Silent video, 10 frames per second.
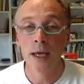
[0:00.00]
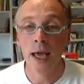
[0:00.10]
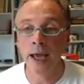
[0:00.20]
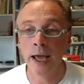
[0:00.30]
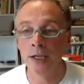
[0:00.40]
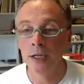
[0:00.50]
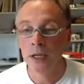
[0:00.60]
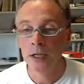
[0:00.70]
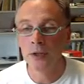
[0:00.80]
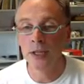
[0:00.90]
And
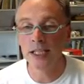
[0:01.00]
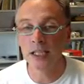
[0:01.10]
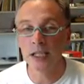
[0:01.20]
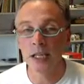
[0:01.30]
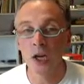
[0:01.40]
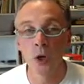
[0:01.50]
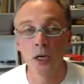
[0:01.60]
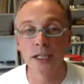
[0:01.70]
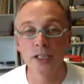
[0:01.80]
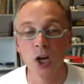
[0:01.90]
these are the
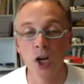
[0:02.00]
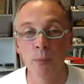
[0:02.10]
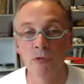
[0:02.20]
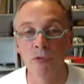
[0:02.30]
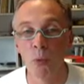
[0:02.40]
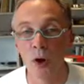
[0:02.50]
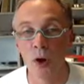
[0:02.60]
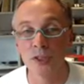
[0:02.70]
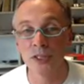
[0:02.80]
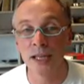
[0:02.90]
earliest type of
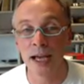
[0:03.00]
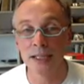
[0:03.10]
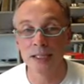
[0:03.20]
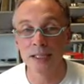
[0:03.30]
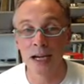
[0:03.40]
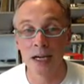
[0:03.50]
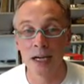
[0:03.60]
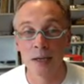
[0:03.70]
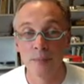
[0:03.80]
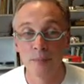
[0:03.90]
robots that
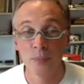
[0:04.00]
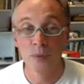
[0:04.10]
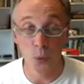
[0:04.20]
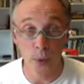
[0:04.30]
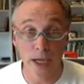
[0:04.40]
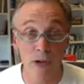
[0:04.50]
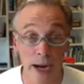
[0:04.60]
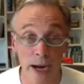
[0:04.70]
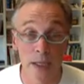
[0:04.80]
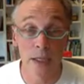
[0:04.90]
we
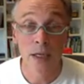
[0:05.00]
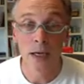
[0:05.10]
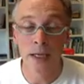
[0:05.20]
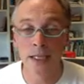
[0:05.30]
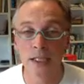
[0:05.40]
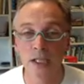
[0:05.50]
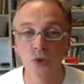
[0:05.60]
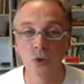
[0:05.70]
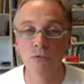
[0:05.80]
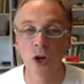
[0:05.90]
created. And these are
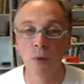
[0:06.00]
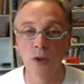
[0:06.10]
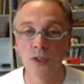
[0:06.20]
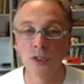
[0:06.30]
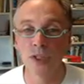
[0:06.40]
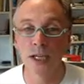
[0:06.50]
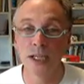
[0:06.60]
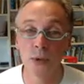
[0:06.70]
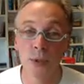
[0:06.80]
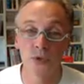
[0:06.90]
sort of robots that you see
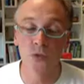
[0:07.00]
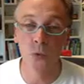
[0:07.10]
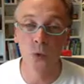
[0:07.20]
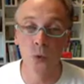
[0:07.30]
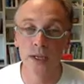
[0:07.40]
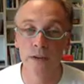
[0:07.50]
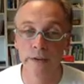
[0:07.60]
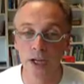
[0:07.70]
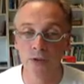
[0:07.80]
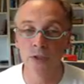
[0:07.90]
doing useful work in
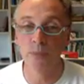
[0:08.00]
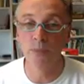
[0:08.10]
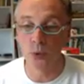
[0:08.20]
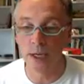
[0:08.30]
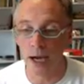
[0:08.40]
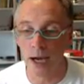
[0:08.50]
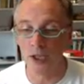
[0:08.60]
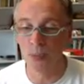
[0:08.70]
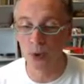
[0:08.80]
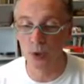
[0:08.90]
factories, building
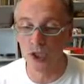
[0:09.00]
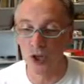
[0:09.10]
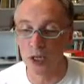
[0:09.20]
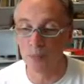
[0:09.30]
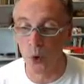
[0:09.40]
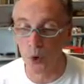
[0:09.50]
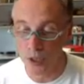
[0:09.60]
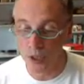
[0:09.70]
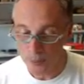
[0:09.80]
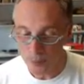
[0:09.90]
cars, building circuit
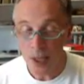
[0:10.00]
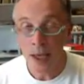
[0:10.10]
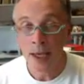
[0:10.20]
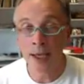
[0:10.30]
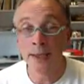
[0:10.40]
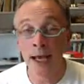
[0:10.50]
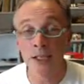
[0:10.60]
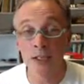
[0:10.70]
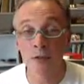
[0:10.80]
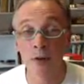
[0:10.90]
boards. And
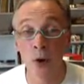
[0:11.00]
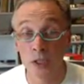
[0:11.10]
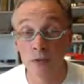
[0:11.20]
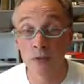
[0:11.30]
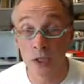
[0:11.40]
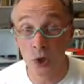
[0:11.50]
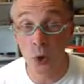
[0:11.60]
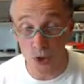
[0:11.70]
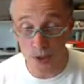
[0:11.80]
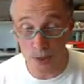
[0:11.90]
that's the focus of this
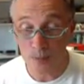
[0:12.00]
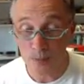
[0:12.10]
course.